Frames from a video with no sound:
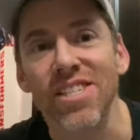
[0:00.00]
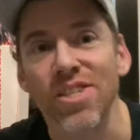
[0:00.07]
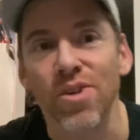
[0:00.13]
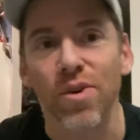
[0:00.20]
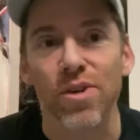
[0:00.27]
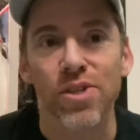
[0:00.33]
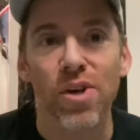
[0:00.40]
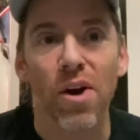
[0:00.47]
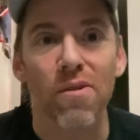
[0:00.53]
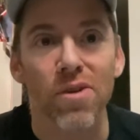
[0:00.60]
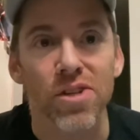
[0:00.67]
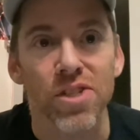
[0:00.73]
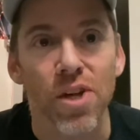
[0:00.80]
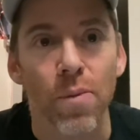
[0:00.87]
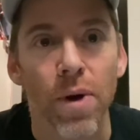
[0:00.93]
is Toys R
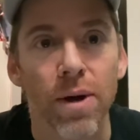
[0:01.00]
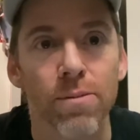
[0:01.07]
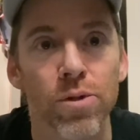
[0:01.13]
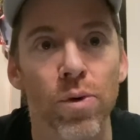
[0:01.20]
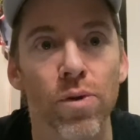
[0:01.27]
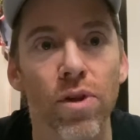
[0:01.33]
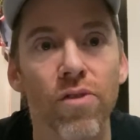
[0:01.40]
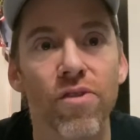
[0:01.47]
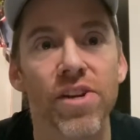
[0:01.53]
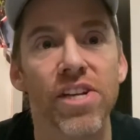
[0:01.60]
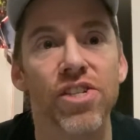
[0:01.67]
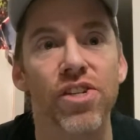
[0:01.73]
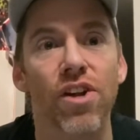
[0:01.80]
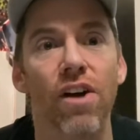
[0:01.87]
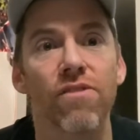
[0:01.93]
Us and welcome to another
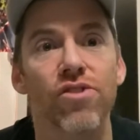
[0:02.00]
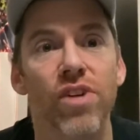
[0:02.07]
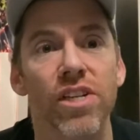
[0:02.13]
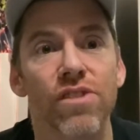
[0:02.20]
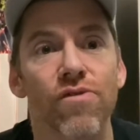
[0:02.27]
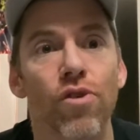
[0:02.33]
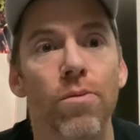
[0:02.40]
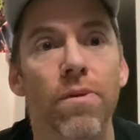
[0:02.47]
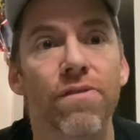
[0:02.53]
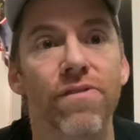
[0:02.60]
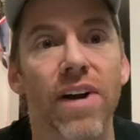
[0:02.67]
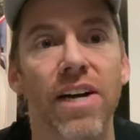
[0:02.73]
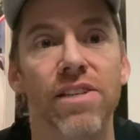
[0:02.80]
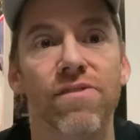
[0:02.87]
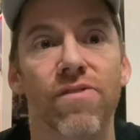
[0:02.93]
edition of Transformer
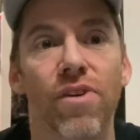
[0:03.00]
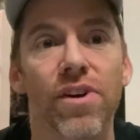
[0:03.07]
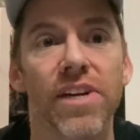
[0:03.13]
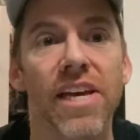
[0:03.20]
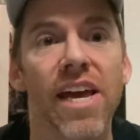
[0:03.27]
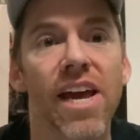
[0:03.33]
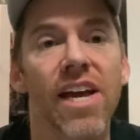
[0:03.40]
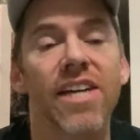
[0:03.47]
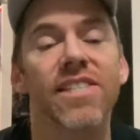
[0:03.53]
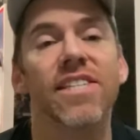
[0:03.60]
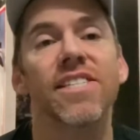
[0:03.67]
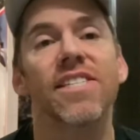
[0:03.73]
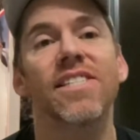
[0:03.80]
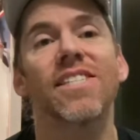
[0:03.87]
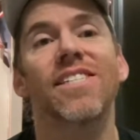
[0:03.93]
Facts Friday.
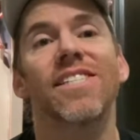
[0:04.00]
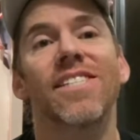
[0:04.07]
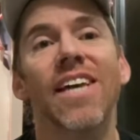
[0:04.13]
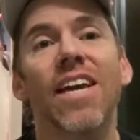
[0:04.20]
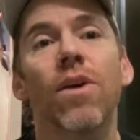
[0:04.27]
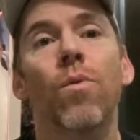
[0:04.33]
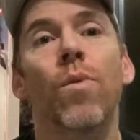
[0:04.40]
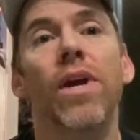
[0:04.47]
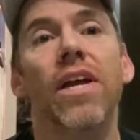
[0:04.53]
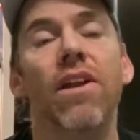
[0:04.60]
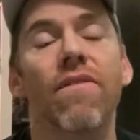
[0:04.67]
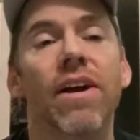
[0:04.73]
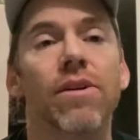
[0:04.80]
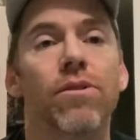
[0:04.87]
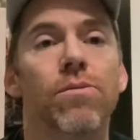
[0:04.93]
This is the second weekly
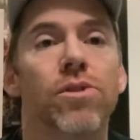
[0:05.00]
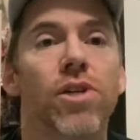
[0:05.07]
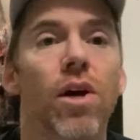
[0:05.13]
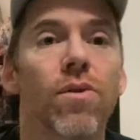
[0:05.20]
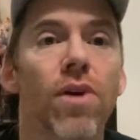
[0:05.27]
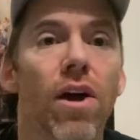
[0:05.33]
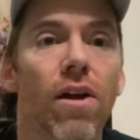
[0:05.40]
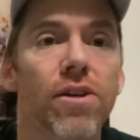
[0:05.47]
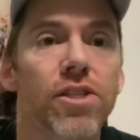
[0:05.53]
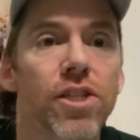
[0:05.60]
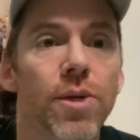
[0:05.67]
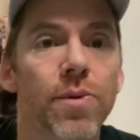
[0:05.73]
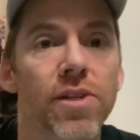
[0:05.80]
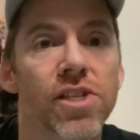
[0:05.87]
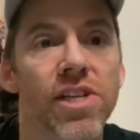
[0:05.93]
roundup show that I like to
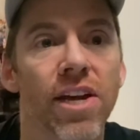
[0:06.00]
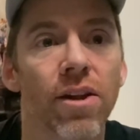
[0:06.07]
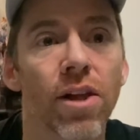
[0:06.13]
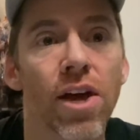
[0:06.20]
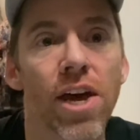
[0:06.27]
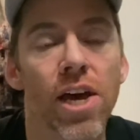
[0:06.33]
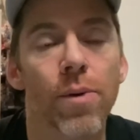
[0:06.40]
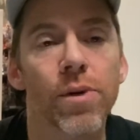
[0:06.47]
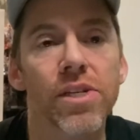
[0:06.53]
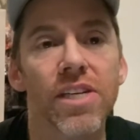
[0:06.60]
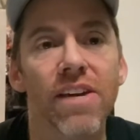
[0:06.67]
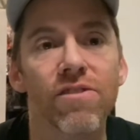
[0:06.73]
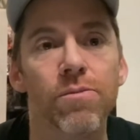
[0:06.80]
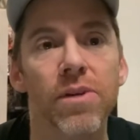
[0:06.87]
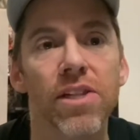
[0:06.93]
do on this channel, which
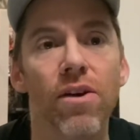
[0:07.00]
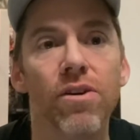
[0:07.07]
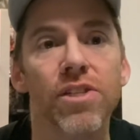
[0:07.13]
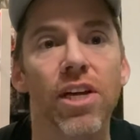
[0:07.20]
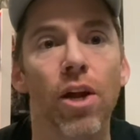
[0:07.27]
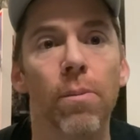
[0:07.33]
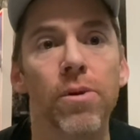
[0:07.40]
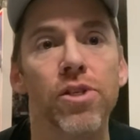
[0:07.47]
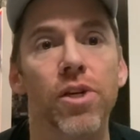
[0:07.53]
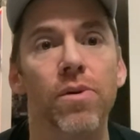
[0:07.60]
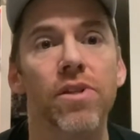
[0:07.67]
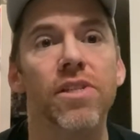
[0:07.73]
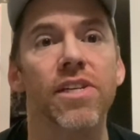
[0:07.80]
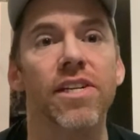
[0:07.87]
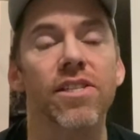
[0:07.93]
gives me the ideal
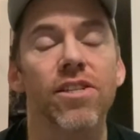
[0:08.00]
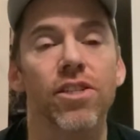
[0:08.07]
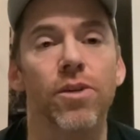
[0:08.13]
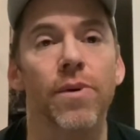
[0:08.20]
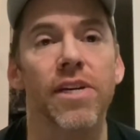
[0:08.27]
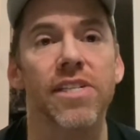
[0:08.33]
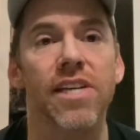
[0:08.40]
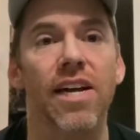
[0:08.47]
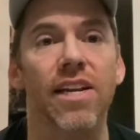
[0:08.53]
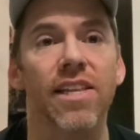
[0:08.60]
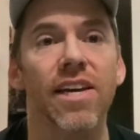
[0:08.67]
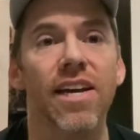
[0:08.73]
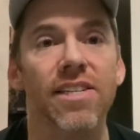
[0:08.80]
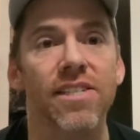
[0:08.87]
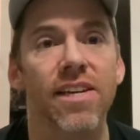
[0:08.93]
opportunity to do exactly
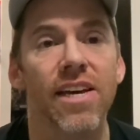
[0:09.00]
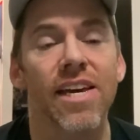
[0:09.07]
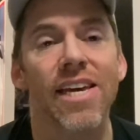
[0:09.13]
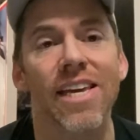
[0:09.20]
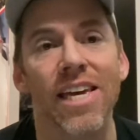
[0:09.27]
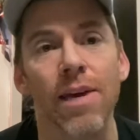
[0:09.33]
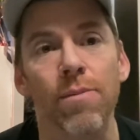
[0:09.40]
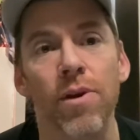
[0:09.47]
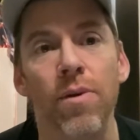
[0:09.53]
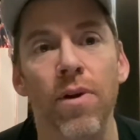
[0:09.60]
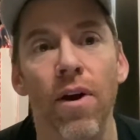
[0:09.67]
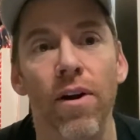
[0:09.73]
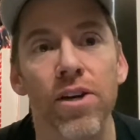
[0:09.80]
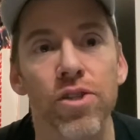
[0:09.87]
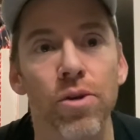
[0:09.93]
that. Keep you
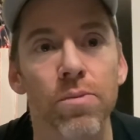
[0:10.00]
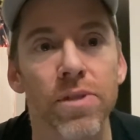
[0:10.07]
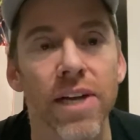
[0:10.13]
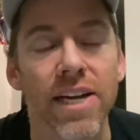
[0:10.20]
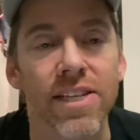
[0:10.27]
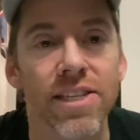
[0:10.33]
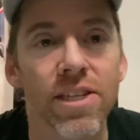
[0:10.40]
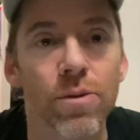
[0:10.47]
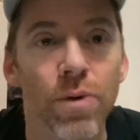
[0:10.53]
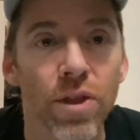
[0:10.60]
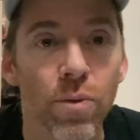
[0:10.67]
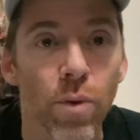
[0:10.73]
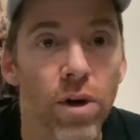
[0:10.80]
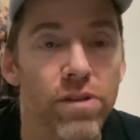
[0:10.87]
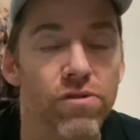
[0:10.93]
guys updated with
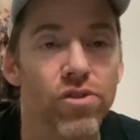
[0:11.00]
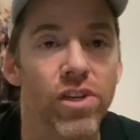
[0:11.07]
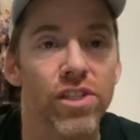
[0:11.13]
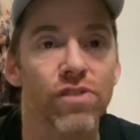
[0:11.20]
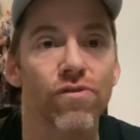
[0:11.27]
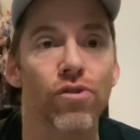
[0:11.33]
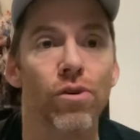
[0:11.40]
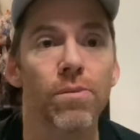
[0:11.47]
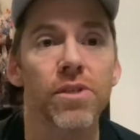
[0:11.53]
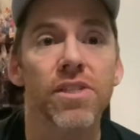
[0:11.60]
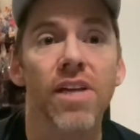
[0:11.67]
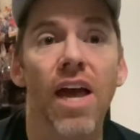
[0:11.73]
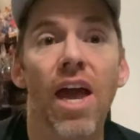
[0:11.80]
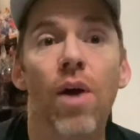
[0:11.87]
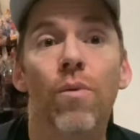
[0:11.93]
the world of Transformers,
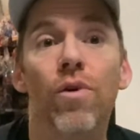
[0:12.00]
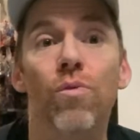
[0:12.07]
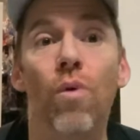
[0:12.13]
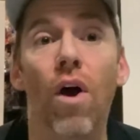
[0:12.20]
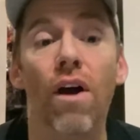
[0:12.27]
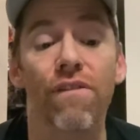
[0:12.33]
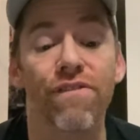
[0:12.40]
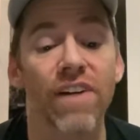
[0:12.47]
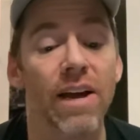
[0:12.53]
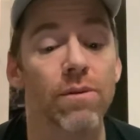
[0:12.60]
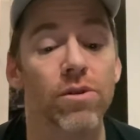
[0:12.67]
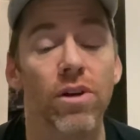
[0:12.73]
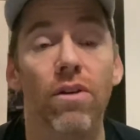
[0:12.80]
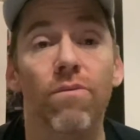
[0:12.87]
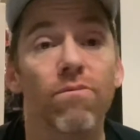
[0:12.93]
with what I've
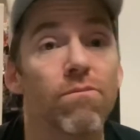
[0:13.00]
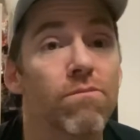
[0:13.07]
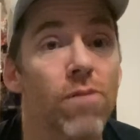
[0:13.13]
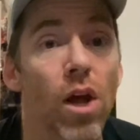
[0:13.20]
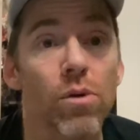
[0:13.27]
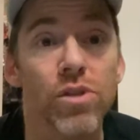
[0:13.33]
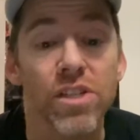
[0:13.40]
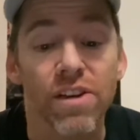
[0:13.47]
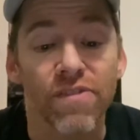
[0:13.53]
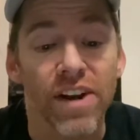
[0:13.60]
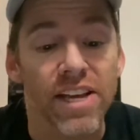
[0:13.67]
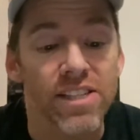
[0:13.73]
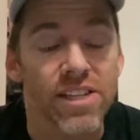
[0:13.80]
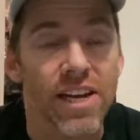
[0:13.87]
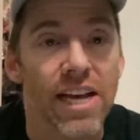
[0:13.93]
found on loads of different
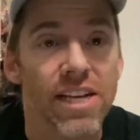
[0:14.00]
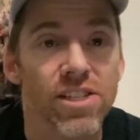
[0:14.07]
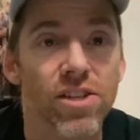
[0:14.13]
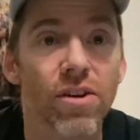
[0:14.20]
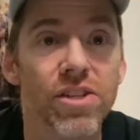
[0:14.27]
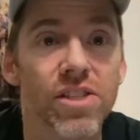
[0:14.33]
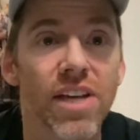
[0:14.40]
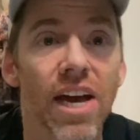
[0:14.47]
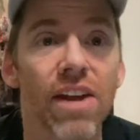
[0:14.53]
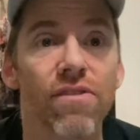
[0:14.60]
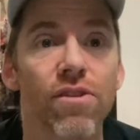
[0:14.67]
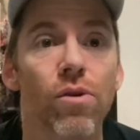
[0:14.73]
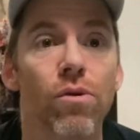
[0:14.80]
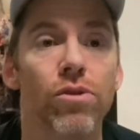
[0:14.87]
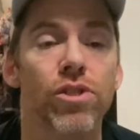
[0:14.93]
internet sites and of
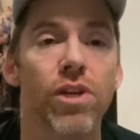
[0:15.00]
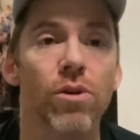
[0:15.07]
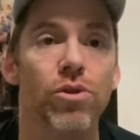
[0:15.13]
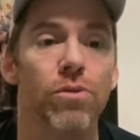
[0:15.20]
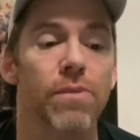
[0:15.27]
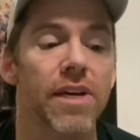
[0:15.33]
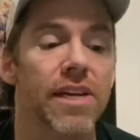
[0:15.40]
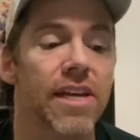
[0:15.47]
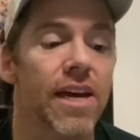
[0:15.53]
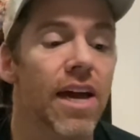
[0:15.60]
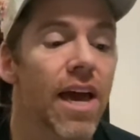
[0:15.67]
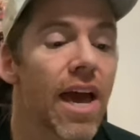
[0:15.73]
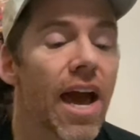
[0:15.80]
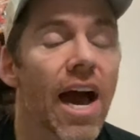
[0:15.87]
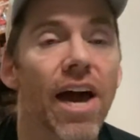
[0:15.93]
course social media,
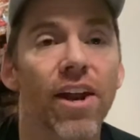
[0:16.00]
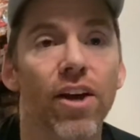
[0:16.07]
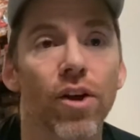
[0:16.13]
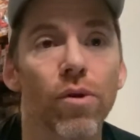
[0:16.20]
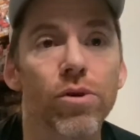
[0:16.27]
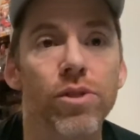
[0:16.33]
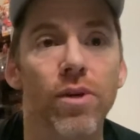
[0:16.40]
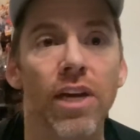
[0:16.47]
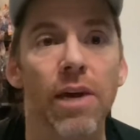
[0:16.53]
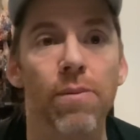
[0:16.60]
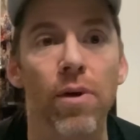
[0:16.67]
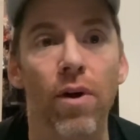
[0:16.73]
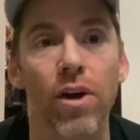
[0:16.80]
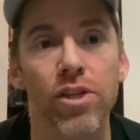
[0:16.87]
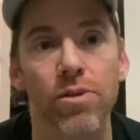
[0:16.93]
and I can also keep
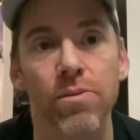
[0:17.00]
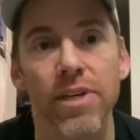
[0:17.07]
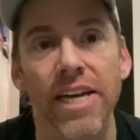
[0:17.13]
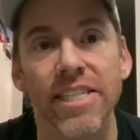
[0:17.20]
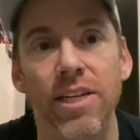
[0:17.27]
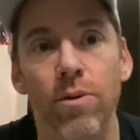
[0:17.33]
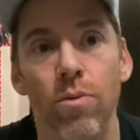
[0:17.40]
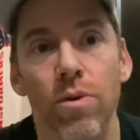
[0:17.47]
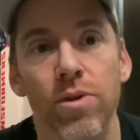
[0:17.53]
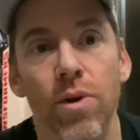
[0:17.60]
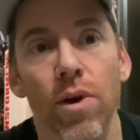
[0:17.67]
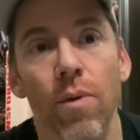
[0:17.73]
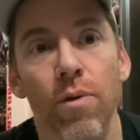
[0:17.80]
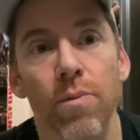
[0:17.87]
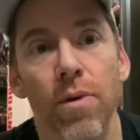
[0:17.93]
you guys updated with what's
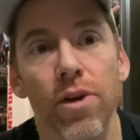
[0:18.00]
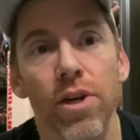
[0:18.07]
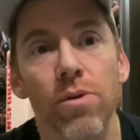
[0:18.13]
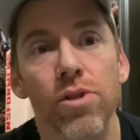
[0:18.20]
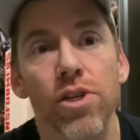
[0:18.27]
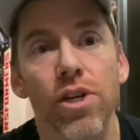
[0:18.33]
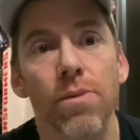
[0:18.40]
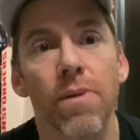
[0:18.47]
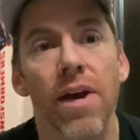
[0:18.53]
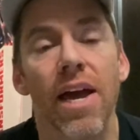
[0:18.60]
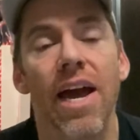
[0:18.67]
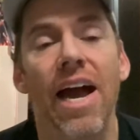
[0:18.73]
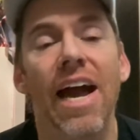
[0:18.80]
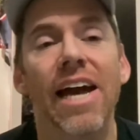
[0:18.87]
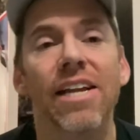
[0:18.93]
going on with my YouTube
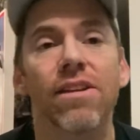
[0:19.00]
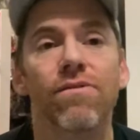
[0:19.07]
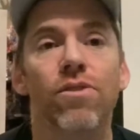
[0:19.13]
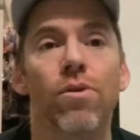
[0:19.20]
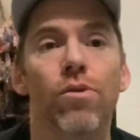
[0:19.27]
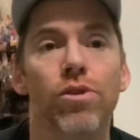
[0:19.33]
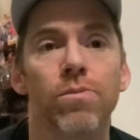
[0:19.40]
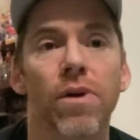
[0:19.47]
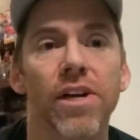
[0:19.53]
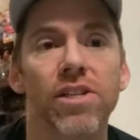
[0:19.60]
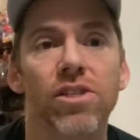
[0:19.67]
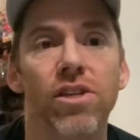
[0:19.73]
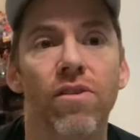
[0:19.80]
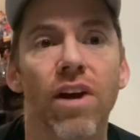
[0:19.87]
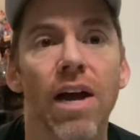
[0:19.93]
and of course my
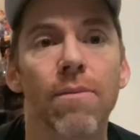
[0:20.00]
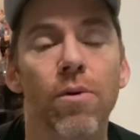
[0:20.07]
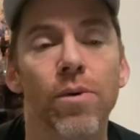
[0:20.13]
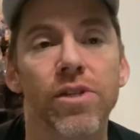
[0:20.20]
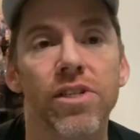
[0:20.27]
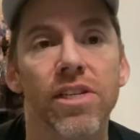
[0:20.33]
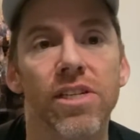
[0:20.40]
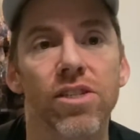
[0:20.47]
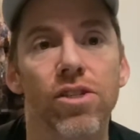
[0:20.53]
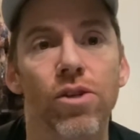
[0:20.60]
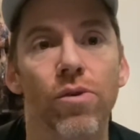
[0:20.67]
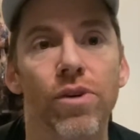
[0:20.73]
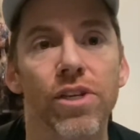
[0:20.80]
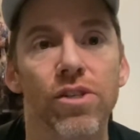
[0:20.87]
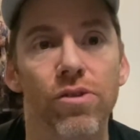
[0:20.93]
Instagram, which is
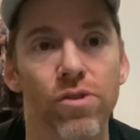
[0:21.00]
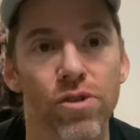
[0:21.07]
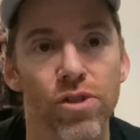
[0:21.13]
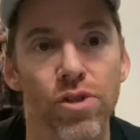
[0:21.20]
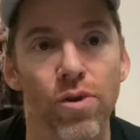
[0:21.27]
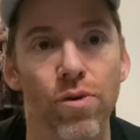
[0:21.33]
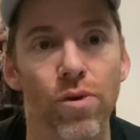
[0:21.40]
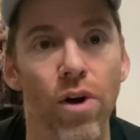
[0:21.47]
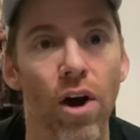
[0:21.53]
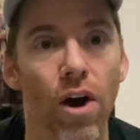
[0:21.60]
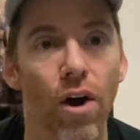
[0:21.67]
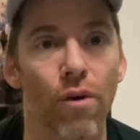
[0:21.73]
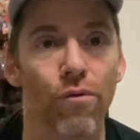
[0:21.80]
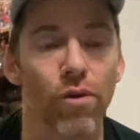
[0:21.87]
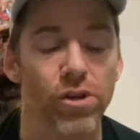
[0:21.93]

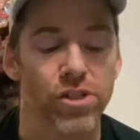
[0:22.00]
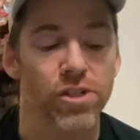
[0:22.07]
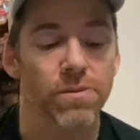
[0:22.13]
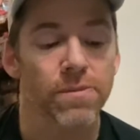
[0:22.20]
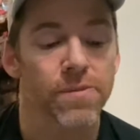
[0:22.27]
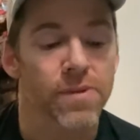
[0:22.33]
toys_rus.